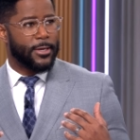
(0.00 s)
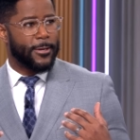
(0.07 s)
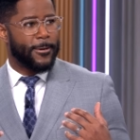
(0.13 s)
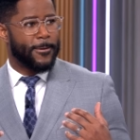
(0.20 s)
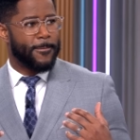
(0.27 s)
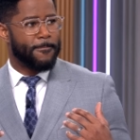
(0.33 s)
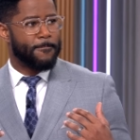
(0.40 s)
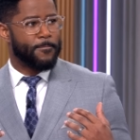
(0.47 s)

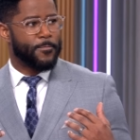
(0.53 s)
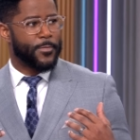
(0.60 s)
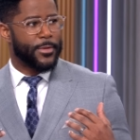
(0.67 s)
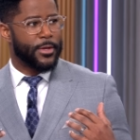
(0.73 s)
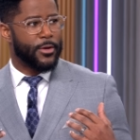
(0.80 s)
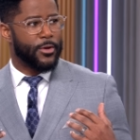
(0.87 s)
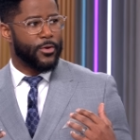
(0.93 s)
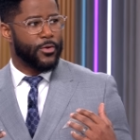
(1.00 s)

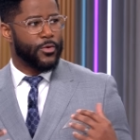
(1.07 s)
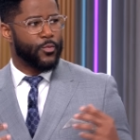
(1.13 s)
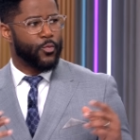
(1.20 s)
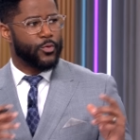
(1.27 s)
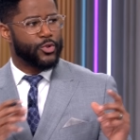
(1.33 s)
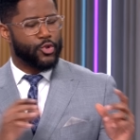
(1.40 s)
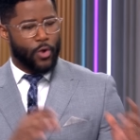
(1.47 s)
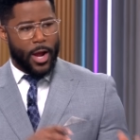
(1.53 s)

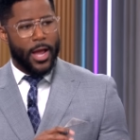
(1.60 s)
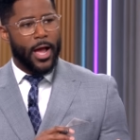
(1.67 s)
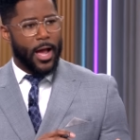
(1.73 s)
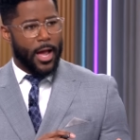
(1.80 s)
Dry